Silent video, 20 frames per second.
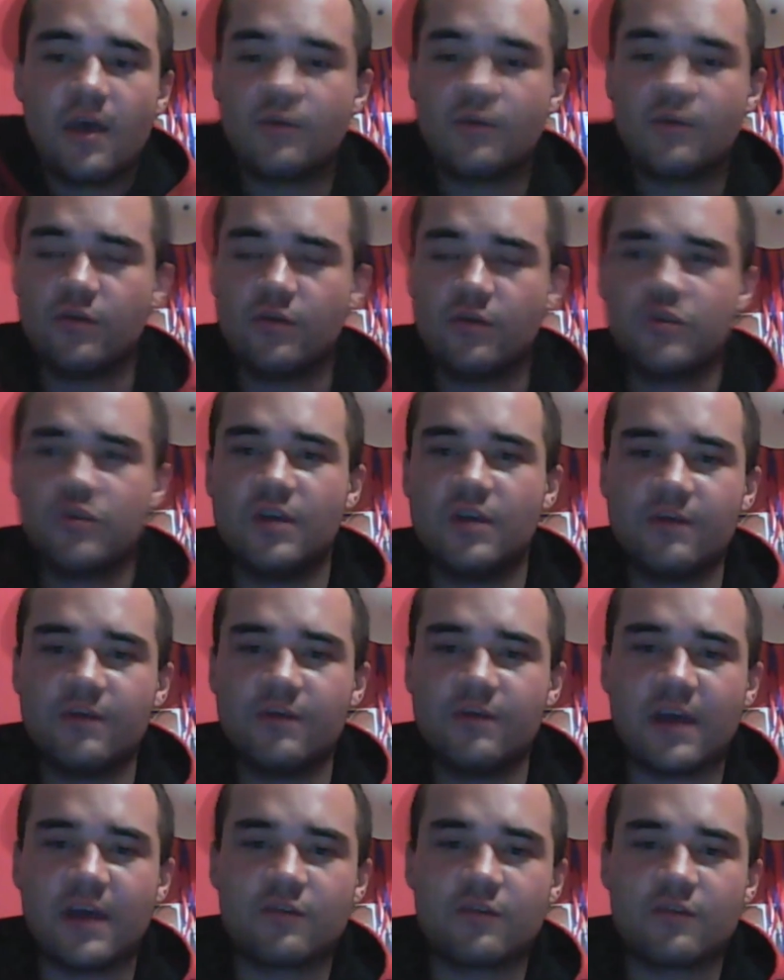two
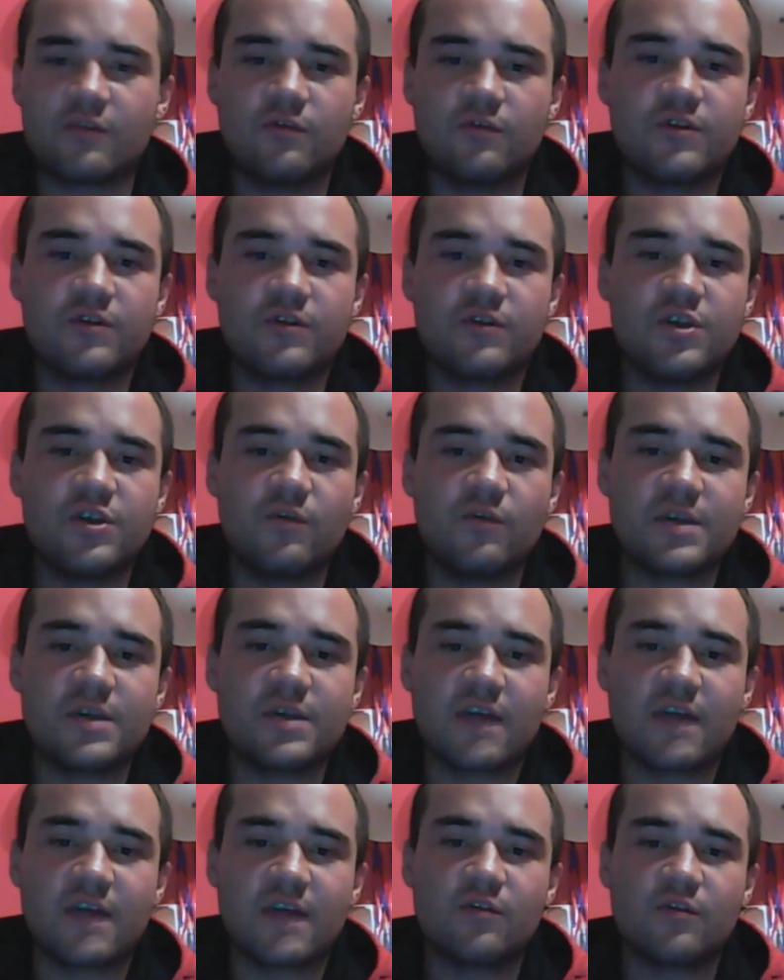different high schools to choose which
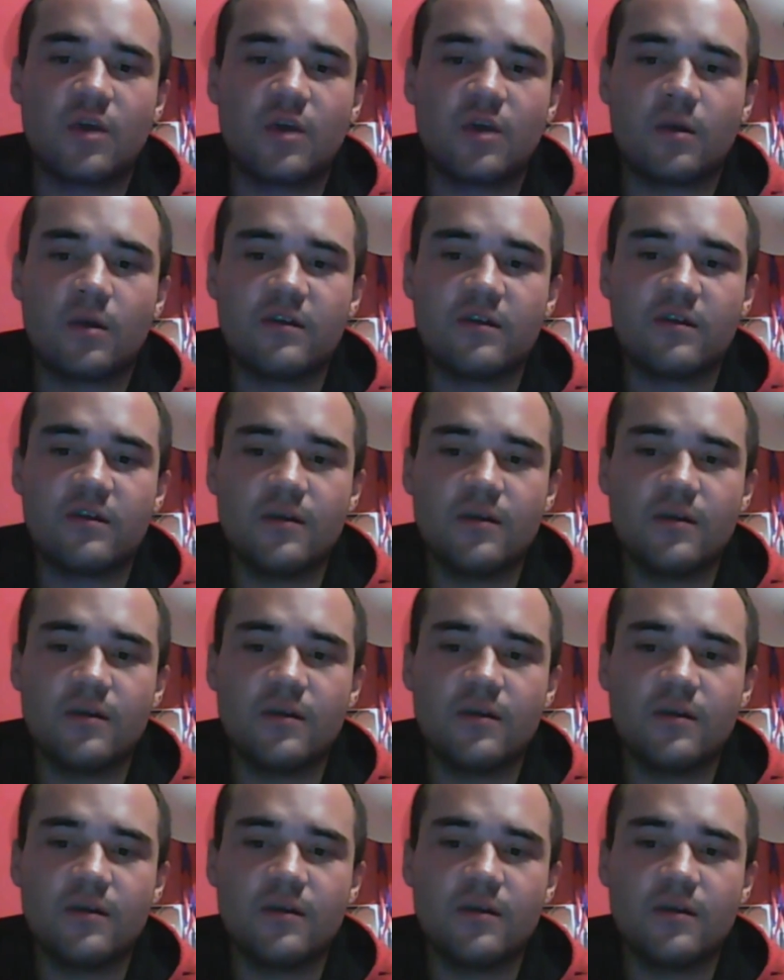high school I wanted